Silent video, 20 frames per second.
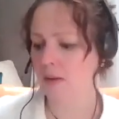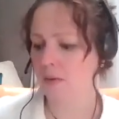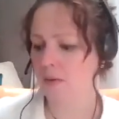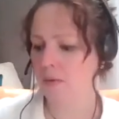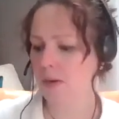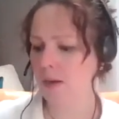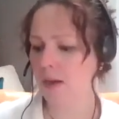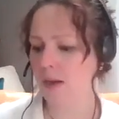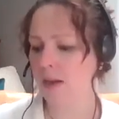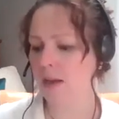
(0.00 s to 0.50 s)

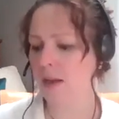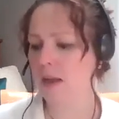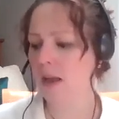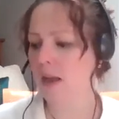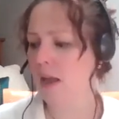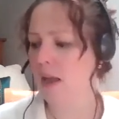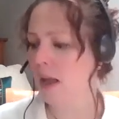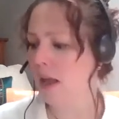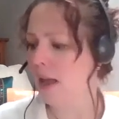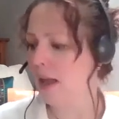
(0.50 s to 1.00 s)
Okay.
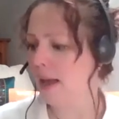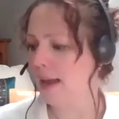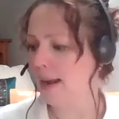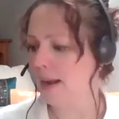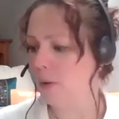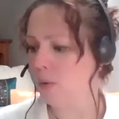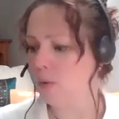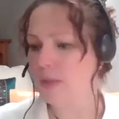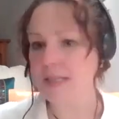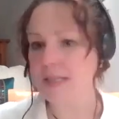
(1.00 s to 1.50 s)
And
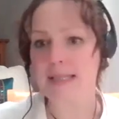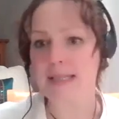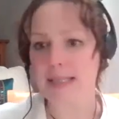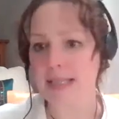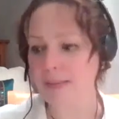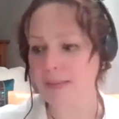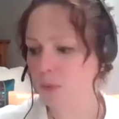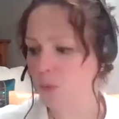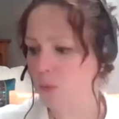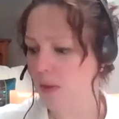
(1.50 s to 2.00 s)
I will just
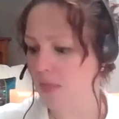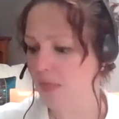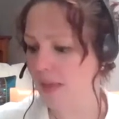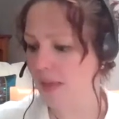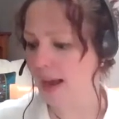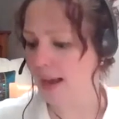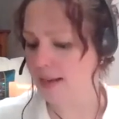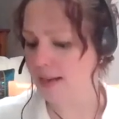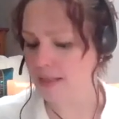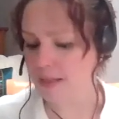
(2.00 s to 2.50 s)
leave it with
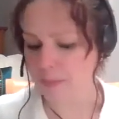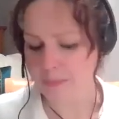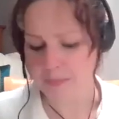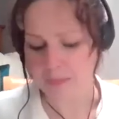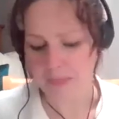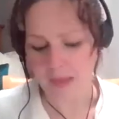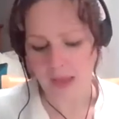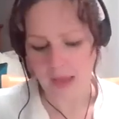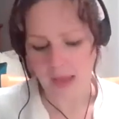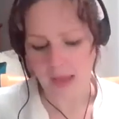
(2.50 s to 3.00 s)
that.
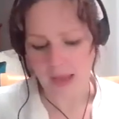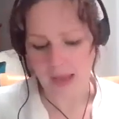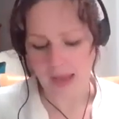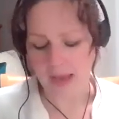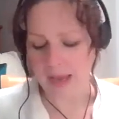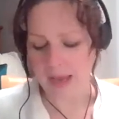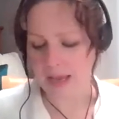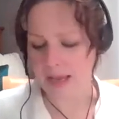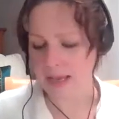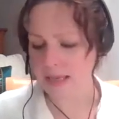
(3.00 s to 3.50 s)

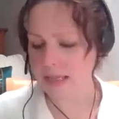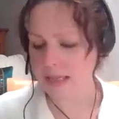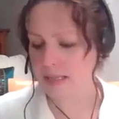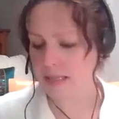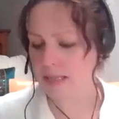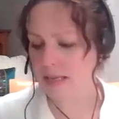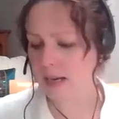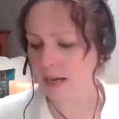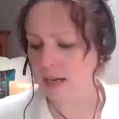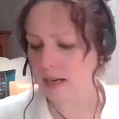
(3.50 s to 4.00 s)

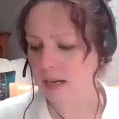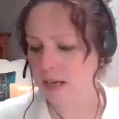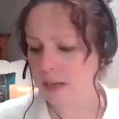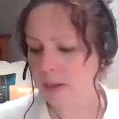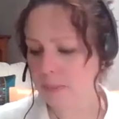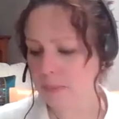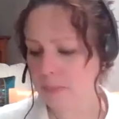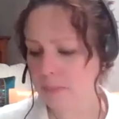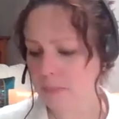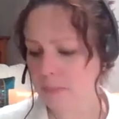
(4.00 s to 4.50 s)
And
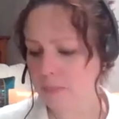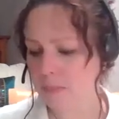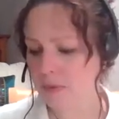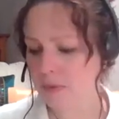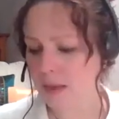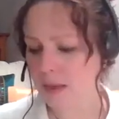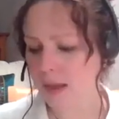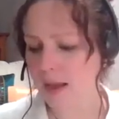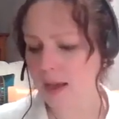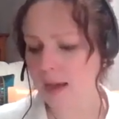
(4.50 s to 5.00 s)

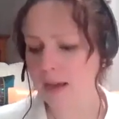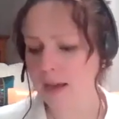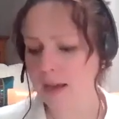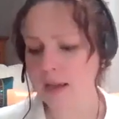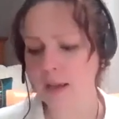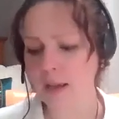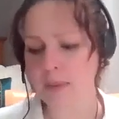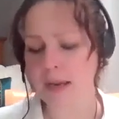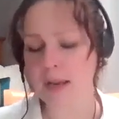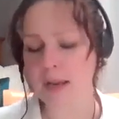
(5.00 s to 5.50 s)
yeah,
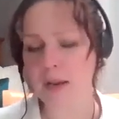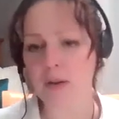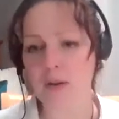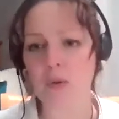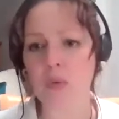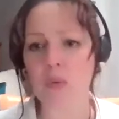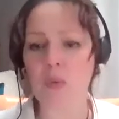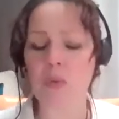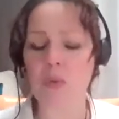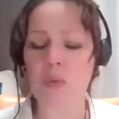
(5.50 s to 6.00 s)
I
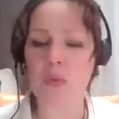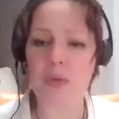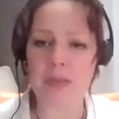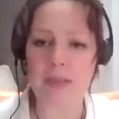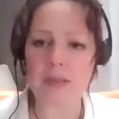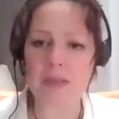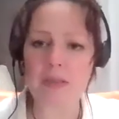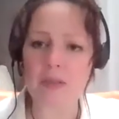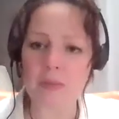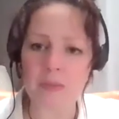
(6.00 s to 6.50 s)
mean,
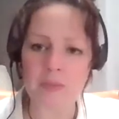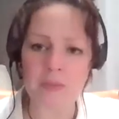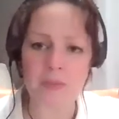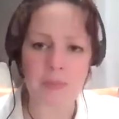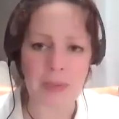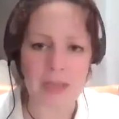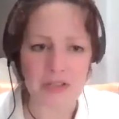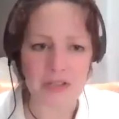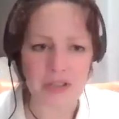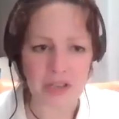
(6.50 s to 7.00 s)

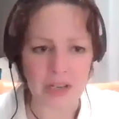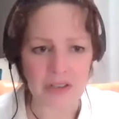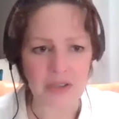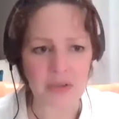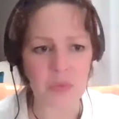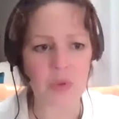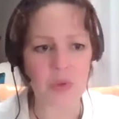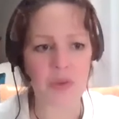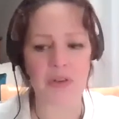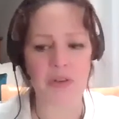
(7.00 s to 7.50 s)
be
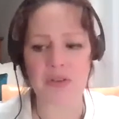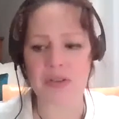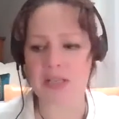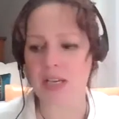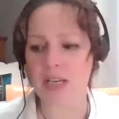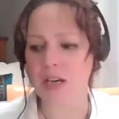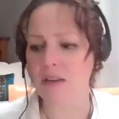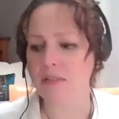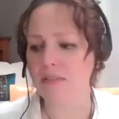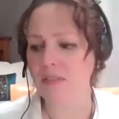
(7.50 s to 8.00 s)
gentle with
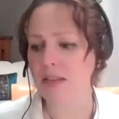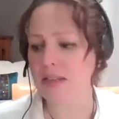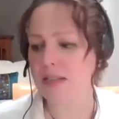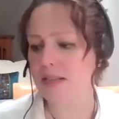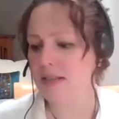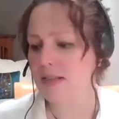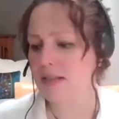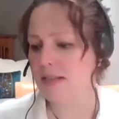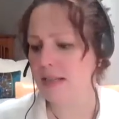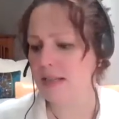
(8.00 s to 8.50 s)
yourself. This
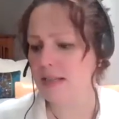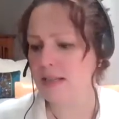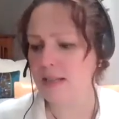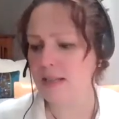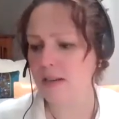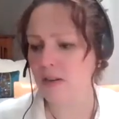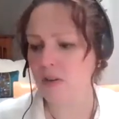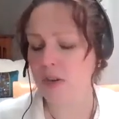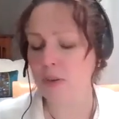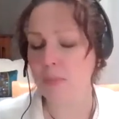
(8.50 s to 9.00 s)
is
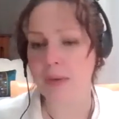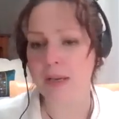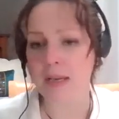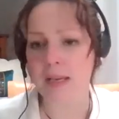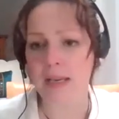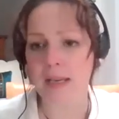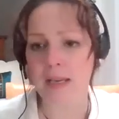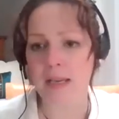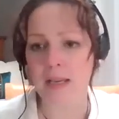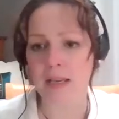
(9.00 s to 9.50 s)
going to
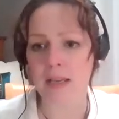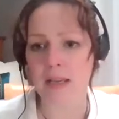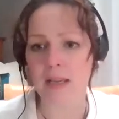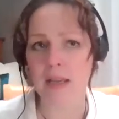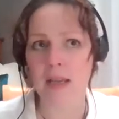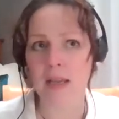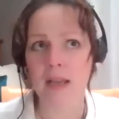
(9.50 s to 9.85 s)
be,